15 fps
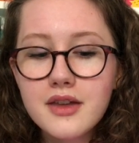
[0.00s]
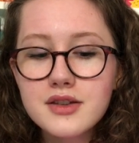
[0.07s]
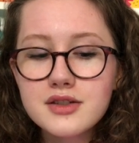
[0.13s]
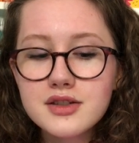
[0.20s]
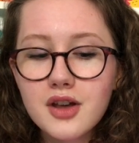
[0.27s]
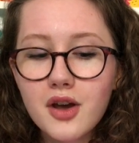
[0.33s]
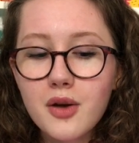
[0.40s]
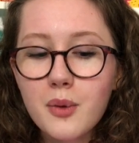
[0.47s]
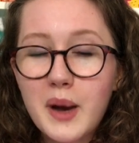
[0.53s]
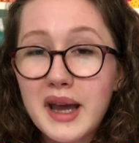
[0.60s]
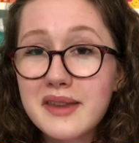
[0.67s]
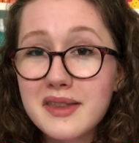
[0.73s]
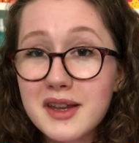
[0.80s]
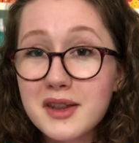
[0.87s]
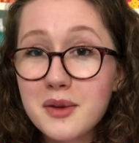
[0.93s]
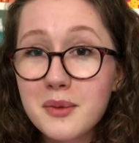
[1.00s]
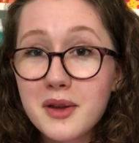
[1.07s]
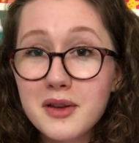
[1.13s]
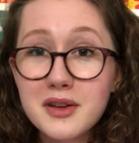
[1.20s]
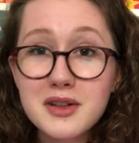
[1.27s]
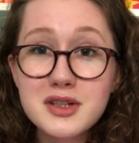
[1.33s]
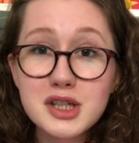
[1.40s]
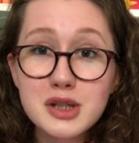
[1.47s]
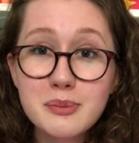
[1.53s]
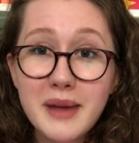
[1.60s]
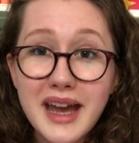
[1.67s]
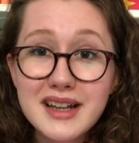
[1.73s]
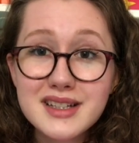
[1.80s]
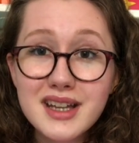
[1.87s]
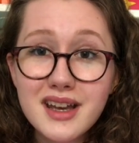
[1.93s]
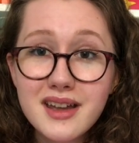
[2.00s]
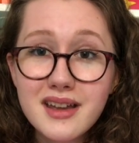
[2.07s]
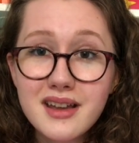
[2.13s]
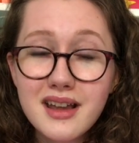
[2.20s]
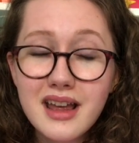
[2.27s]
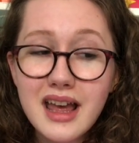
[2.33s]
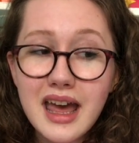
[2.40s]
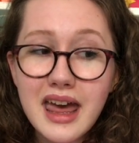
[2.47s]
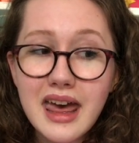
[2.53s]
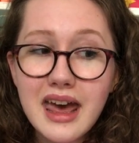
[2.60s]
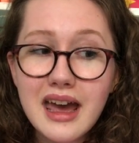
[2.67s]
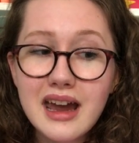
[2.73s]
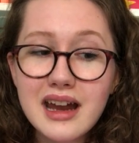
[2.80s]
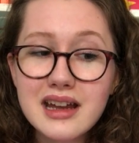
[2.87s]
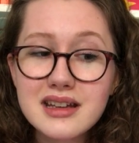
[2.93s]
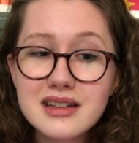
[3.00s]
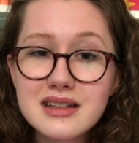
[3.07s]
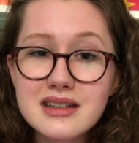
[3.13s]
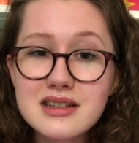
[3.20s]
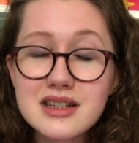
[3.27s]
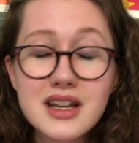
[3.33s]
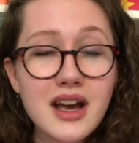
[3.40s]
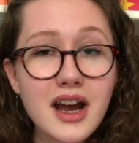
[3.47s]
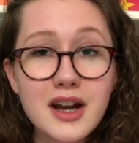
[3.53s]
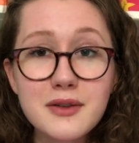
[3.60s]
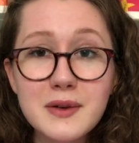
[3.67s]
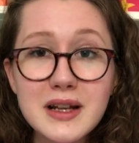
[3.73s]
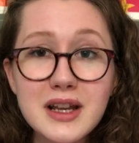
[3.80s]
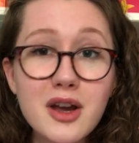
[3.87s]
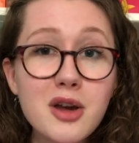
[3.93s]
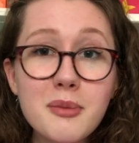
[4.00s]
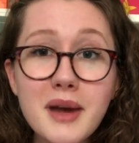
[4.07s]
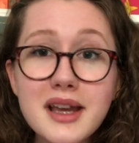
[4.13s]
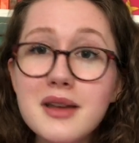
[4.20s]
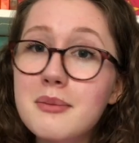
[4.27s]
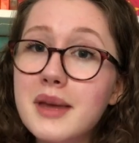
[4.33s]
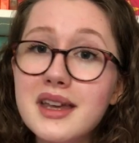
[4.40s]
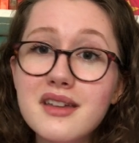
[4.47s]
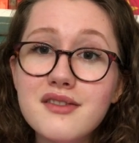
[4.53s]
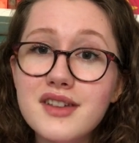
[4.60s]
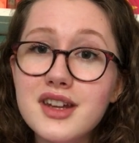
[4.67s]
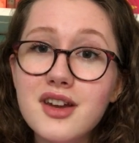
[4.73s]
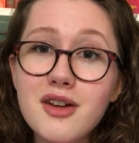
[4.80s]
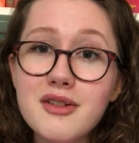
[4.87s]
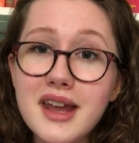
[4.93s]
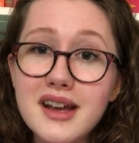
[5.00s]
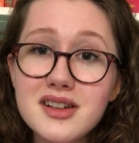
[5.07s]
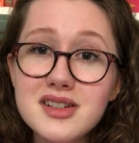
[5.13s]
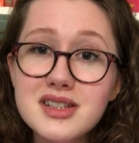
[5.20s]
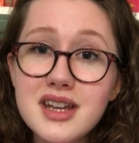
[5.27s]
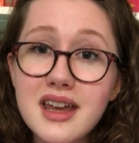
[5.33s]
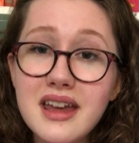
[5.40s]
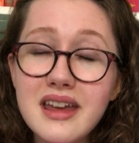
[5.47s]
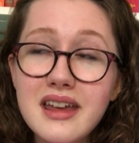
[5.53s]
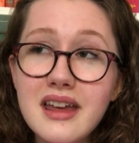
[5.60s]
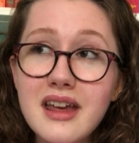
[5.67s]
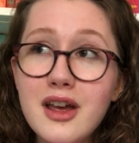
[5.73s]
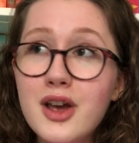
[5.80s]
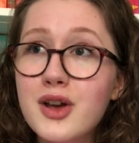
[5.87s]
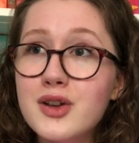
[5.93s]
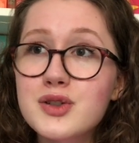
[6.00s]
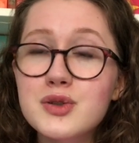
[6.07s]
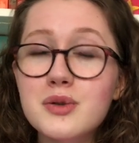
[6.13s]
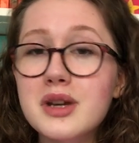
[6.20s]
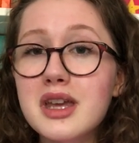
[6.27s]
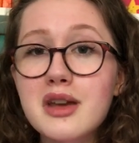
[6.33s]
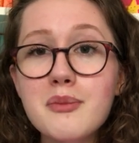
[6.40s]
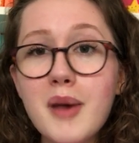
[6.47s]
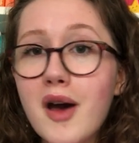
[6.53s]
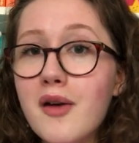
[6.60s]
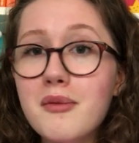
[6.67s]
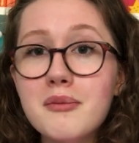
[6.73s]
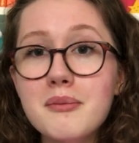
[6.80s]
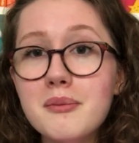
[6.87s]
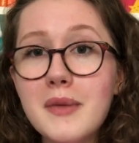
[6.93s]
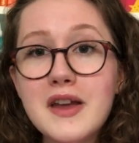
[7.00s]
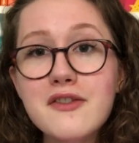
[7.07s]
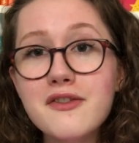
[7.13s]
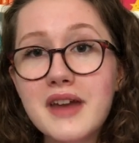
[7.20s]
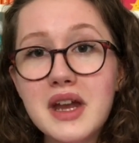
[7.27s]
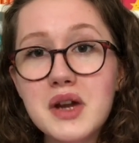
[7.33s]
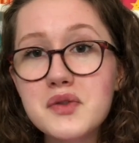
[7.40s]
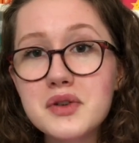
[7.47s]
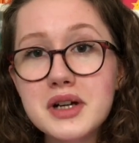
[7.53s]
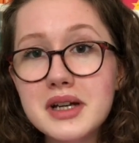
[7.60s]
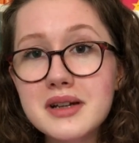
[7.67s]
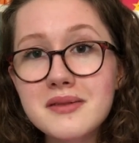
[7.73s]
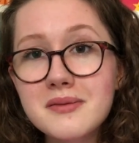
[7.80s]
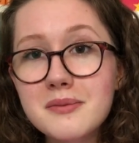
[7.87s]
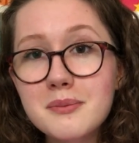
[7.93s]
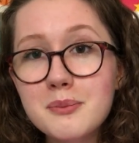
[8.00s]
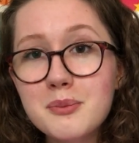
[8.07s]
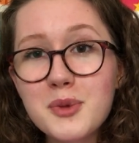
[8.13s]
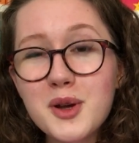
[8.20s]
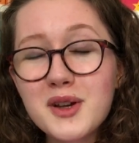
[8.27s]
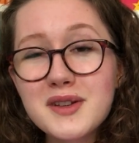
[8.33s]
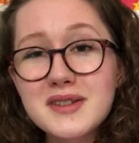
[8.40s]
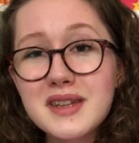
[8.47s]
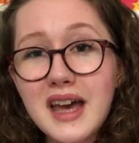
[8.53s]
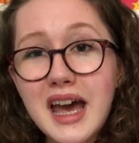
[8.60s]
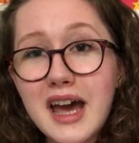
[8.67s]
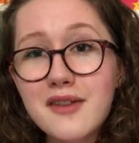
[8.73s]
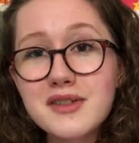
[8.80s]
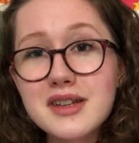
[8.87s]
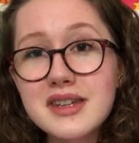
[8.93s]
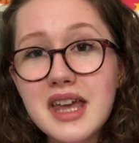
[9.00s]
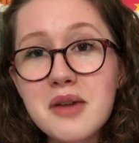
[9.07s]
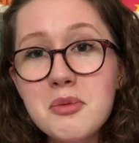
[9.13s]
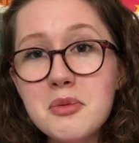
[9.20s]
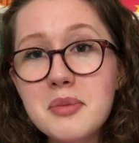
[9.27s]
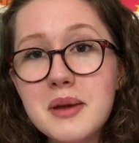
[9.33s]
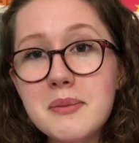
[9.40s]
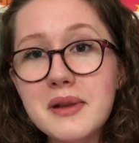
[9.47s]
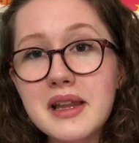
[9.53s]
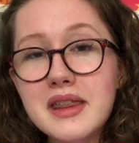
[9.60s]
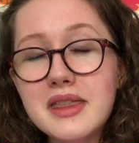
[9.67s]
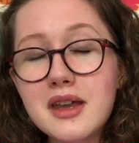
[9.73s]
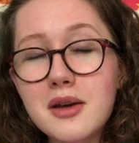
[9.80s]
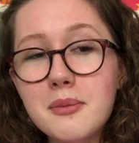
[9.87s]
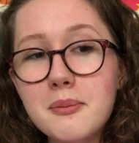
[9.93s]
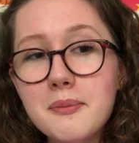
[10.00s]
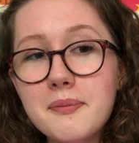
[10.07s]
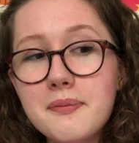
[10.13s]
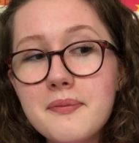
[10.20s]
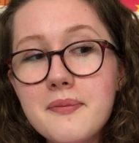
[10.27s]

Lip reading: So I think the world can do better, and I really hope I can make a video next year talking about my favourite books that have disabled people in them,